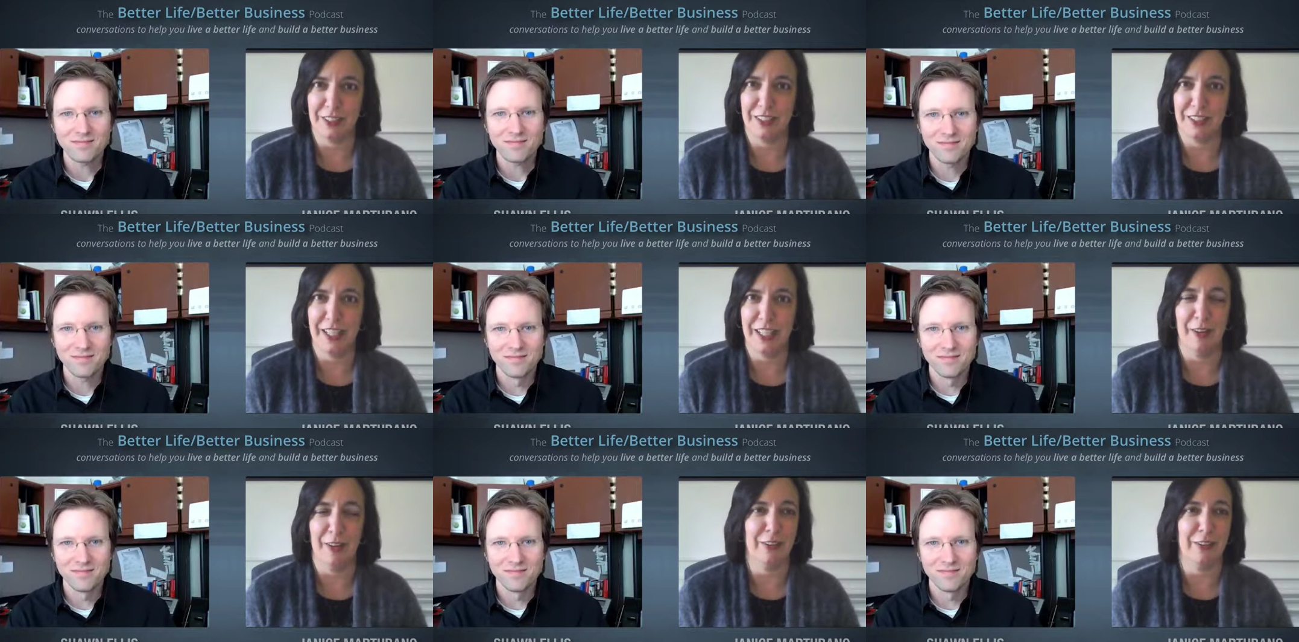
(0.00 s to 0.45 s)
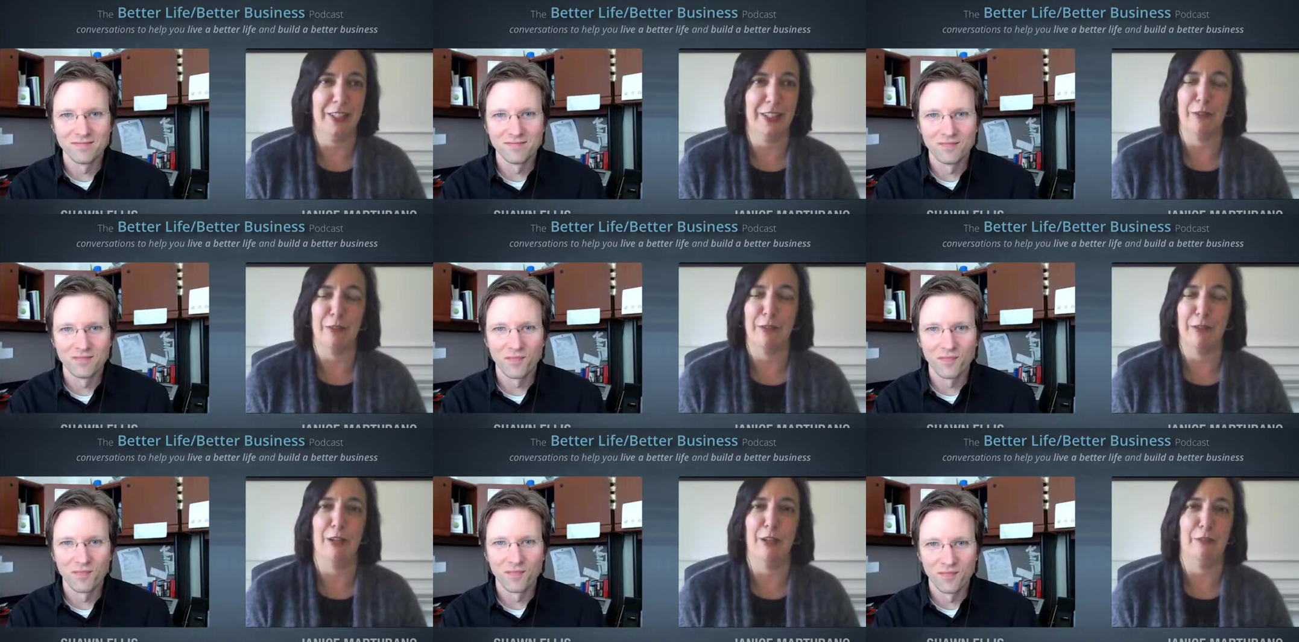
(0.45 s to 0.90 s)
Speaker 1: Now
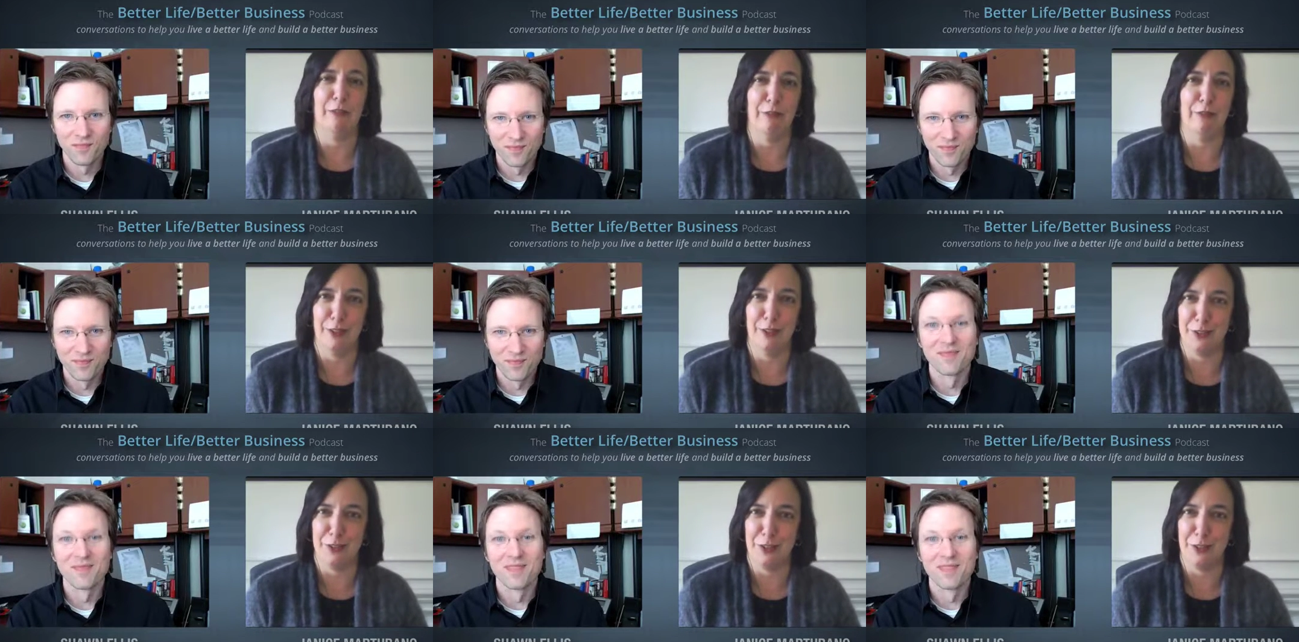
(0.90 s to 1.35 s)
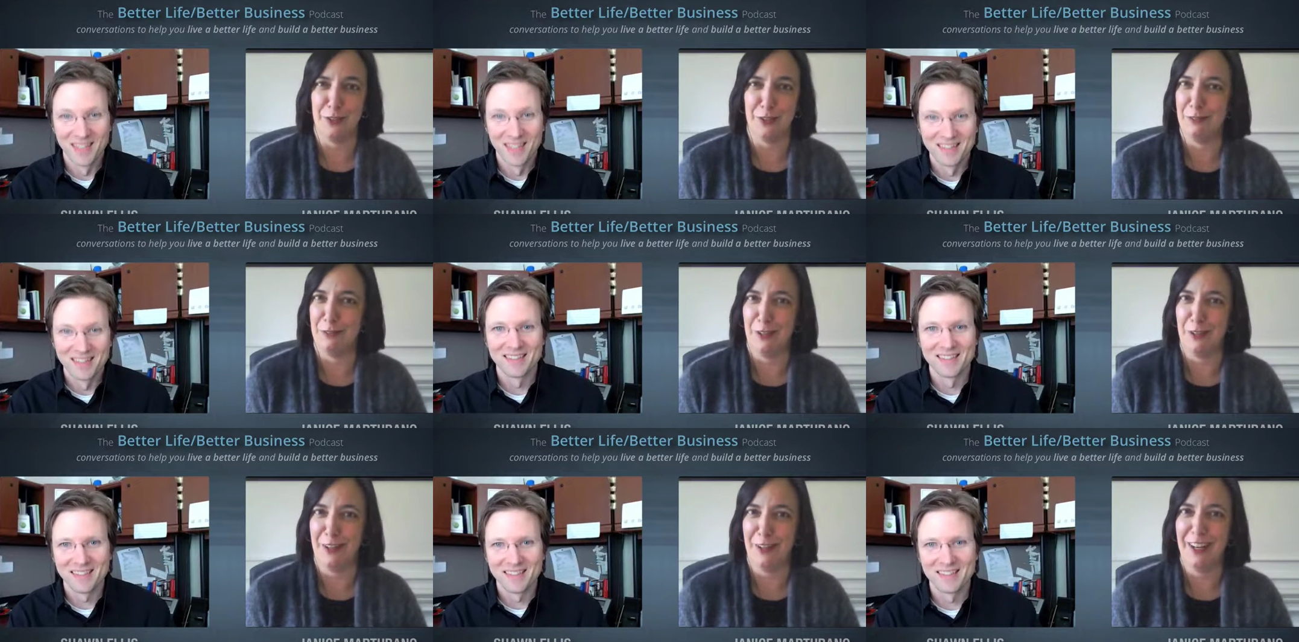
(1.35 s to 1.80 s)
now it all falls to the
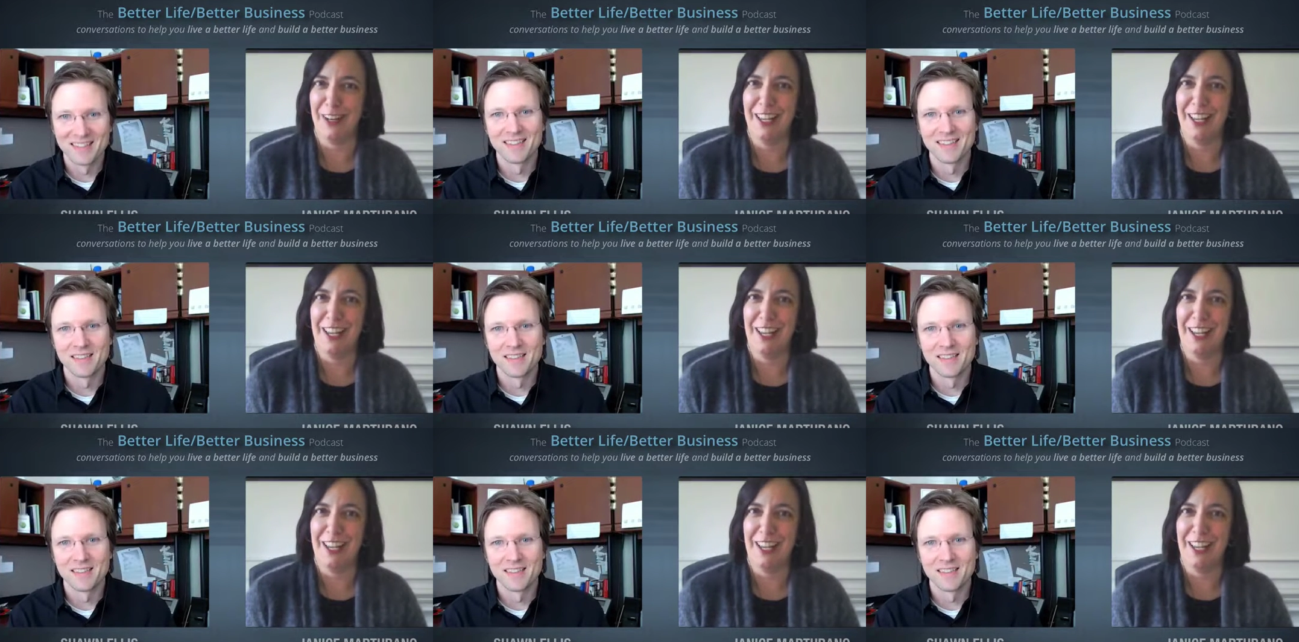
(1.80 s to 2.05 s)
floor.